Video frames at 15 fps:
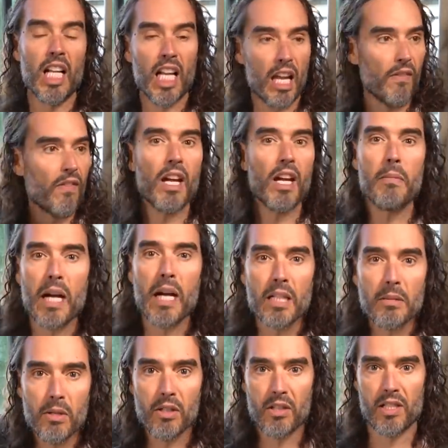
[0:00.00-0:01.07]
If you care about
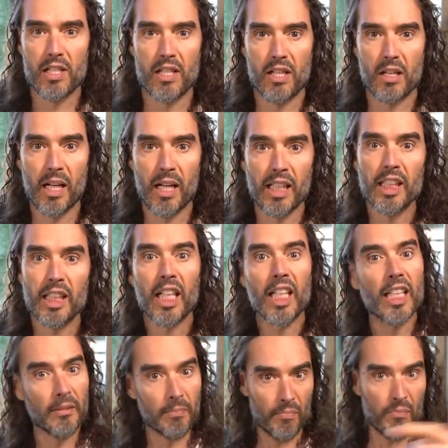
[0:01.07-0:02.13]
democracy so much,
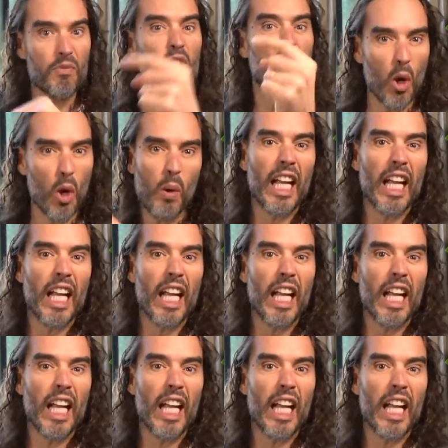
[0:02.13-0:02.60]
do